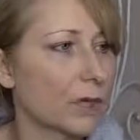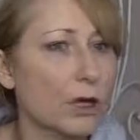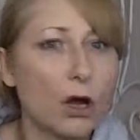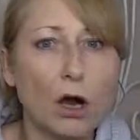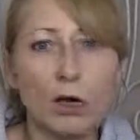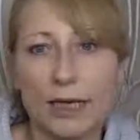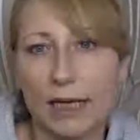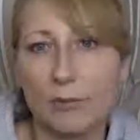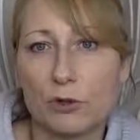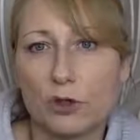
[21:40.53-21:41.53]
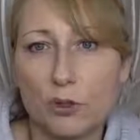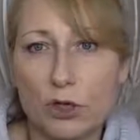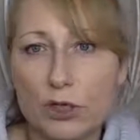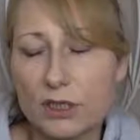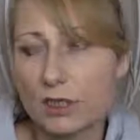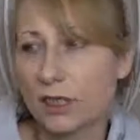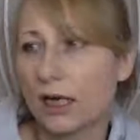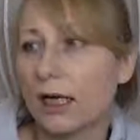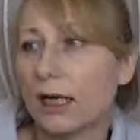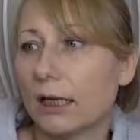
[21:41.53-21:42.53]
can't get much worse.
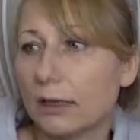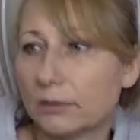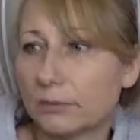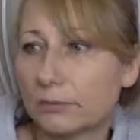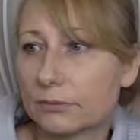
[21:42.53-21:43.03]
Um,